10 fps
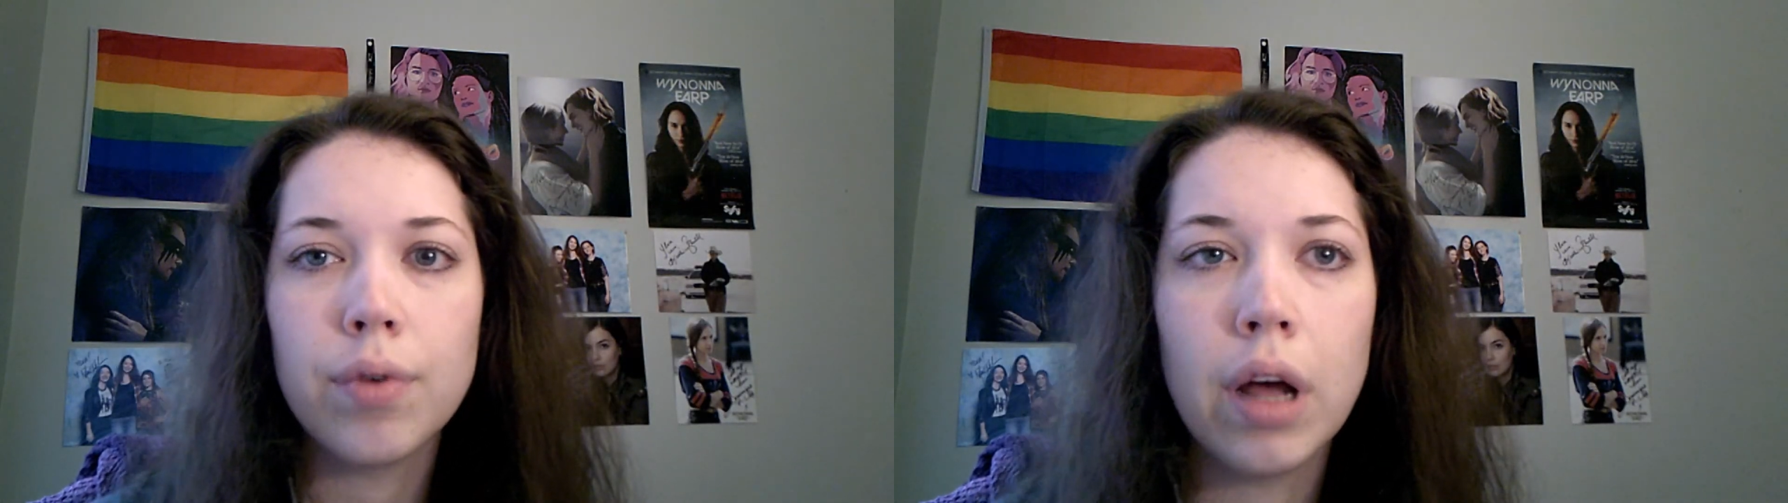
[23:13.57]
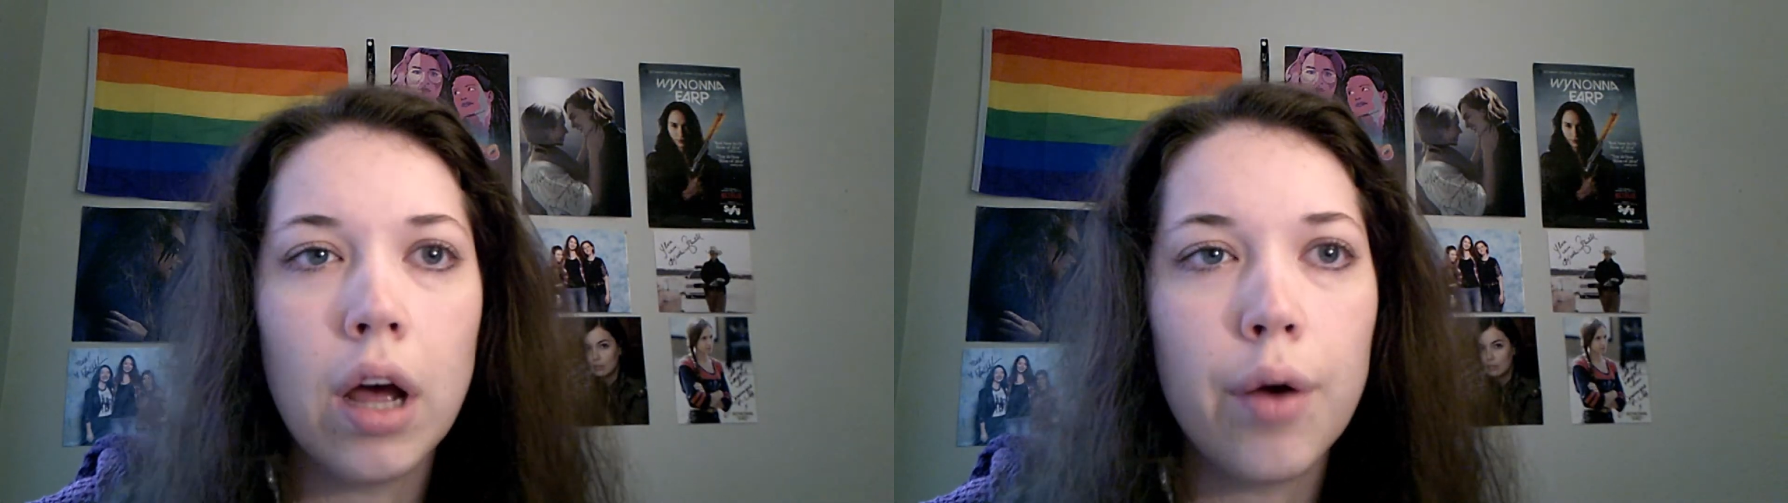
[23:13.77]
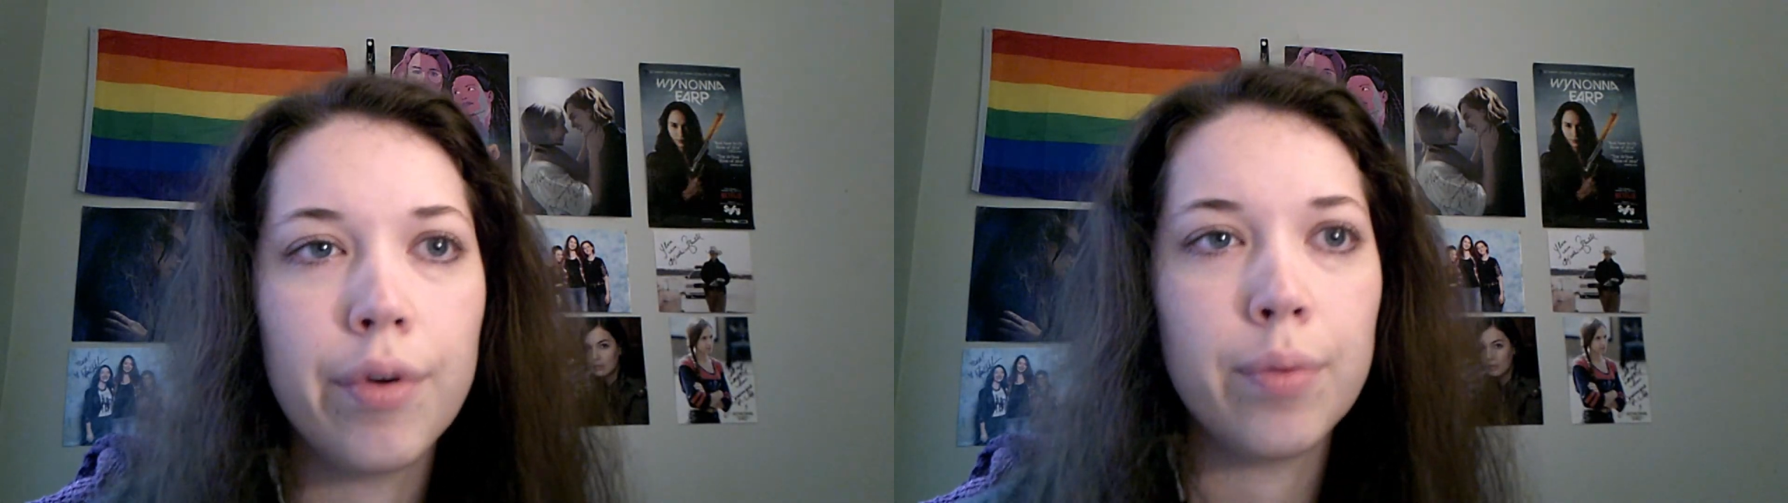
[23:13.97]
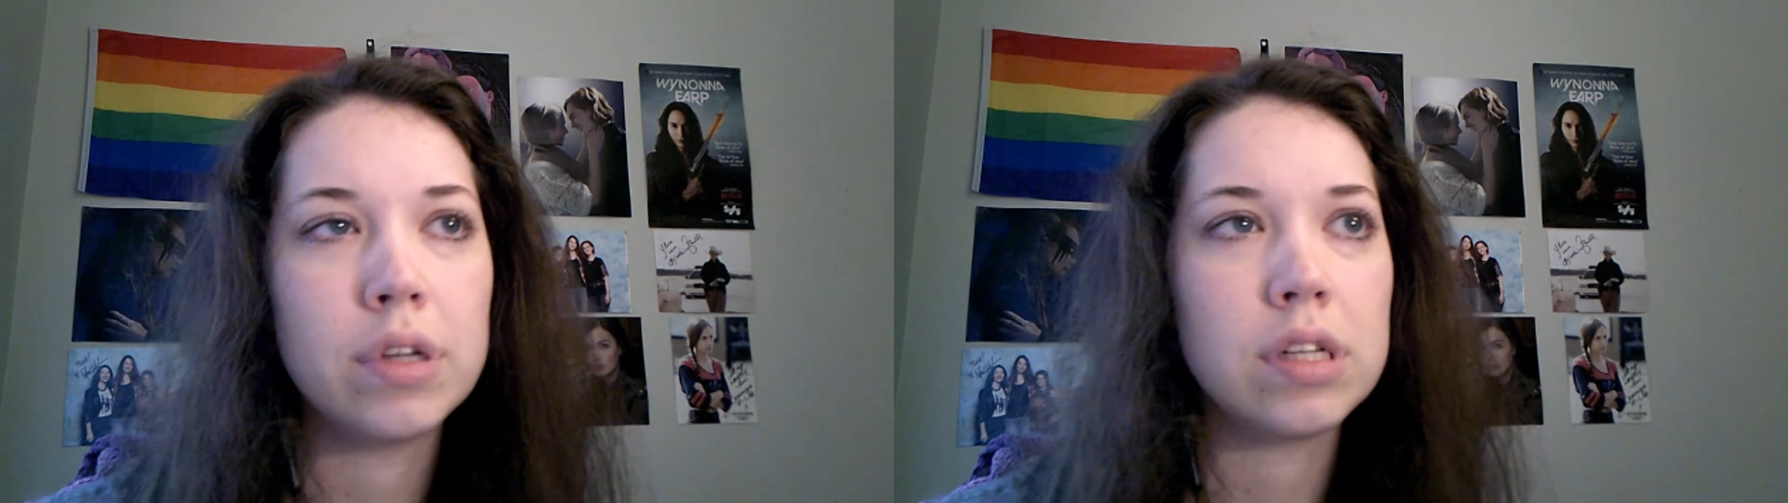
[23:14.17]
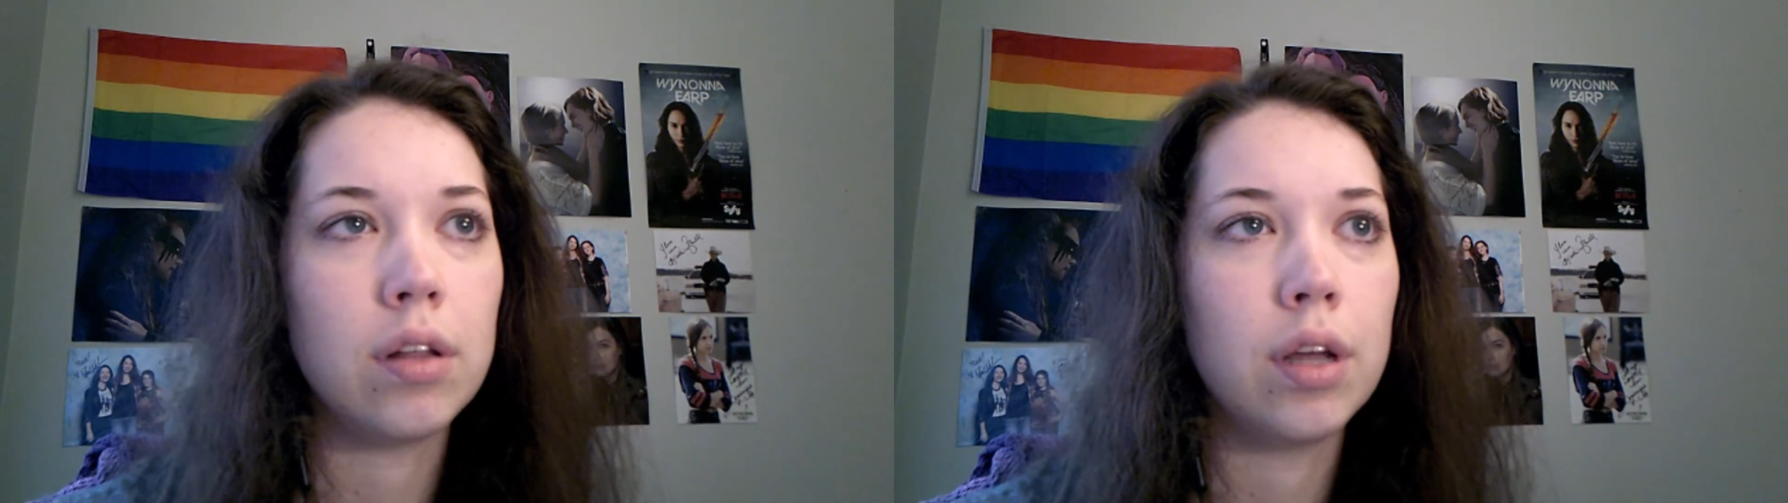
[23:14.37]
where the
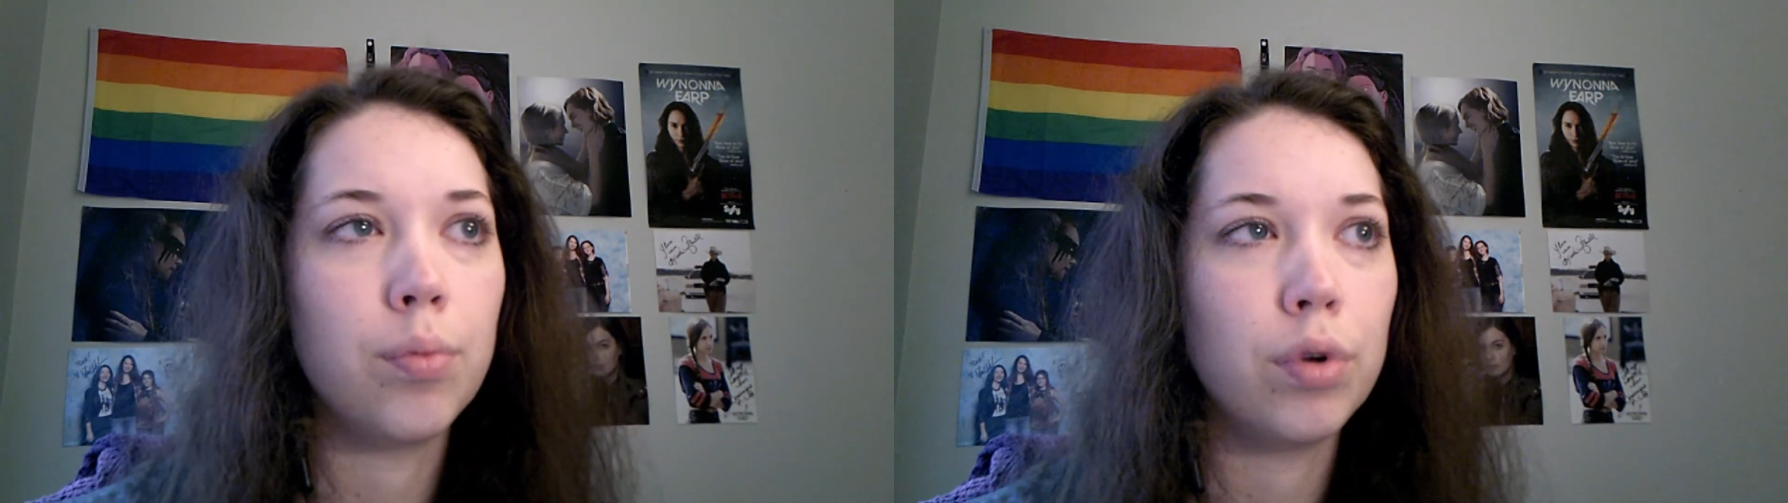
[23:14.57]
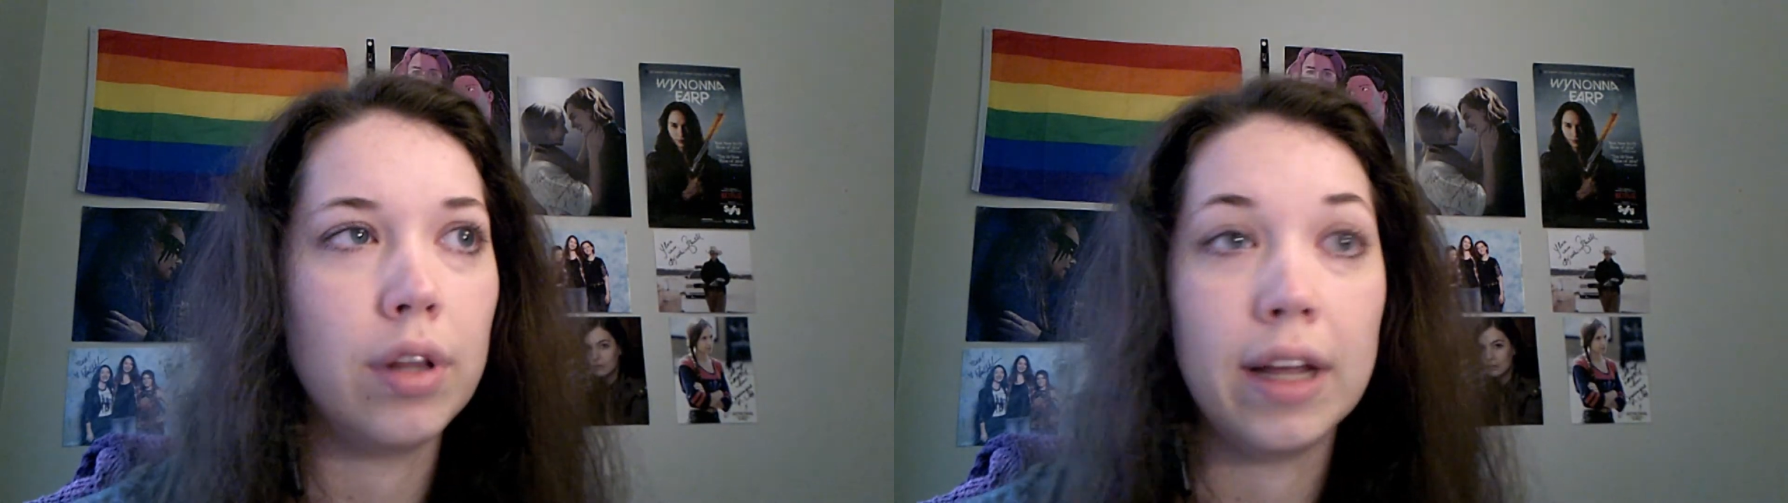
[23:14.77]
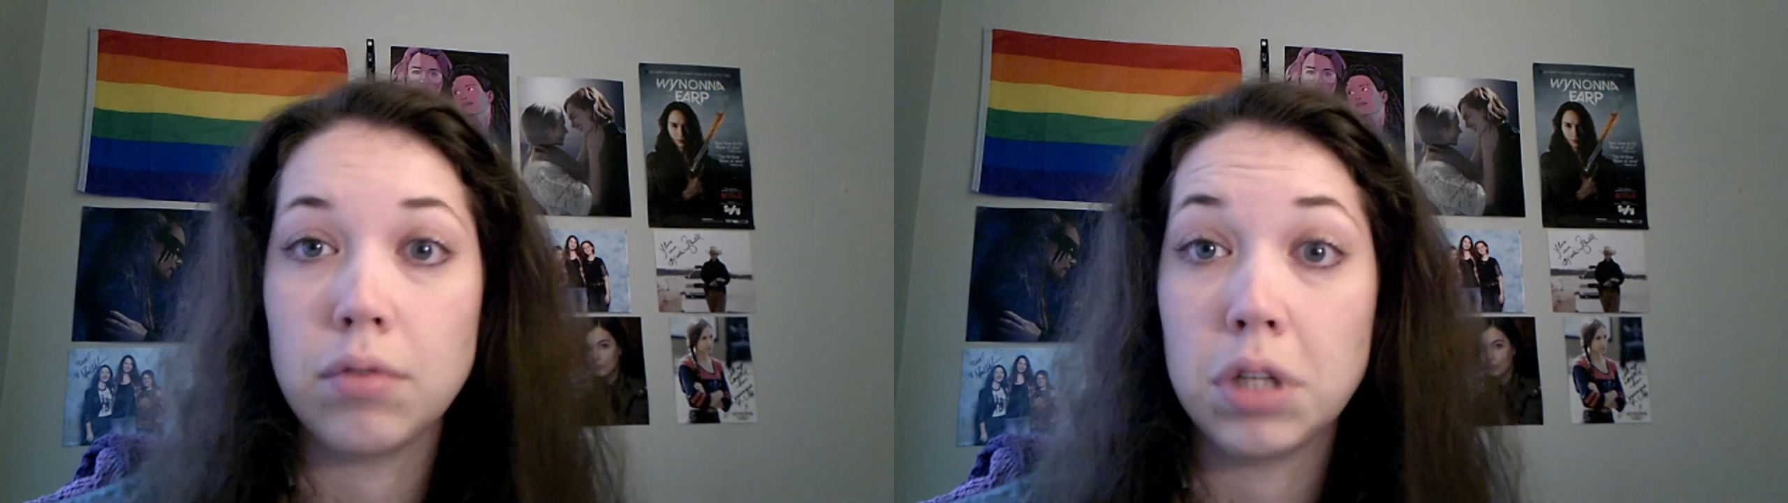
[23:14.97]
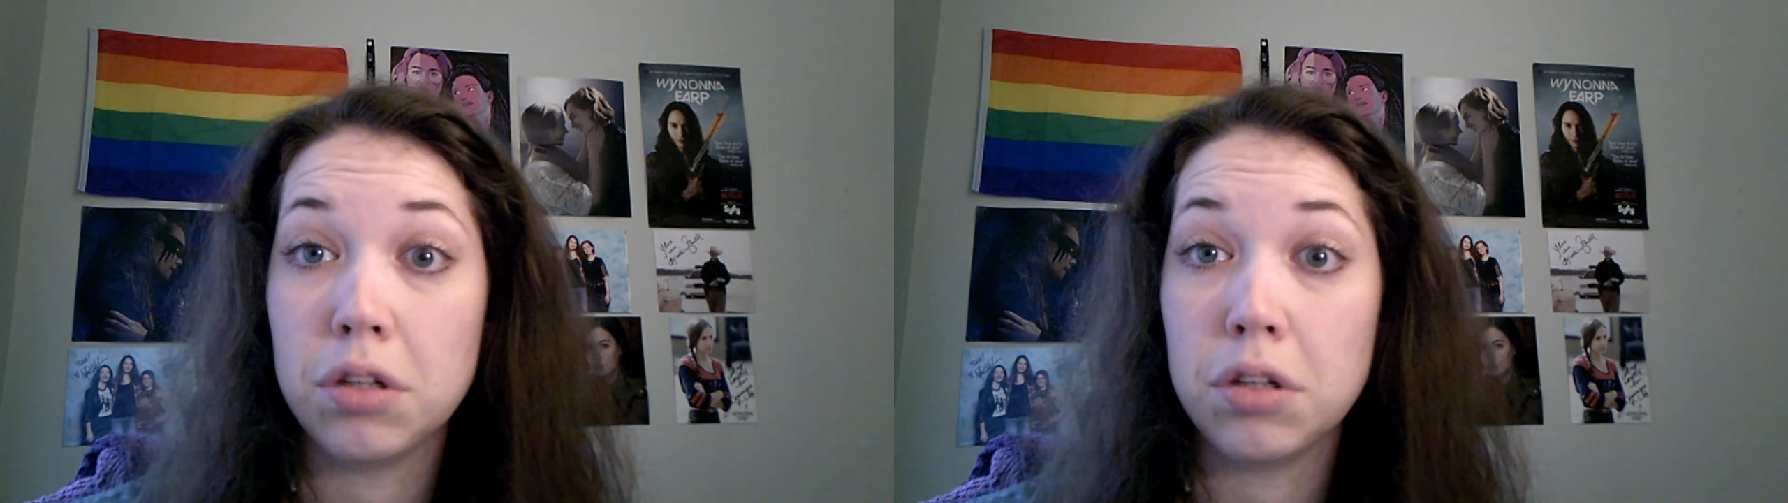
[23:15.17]
mycelium would, like,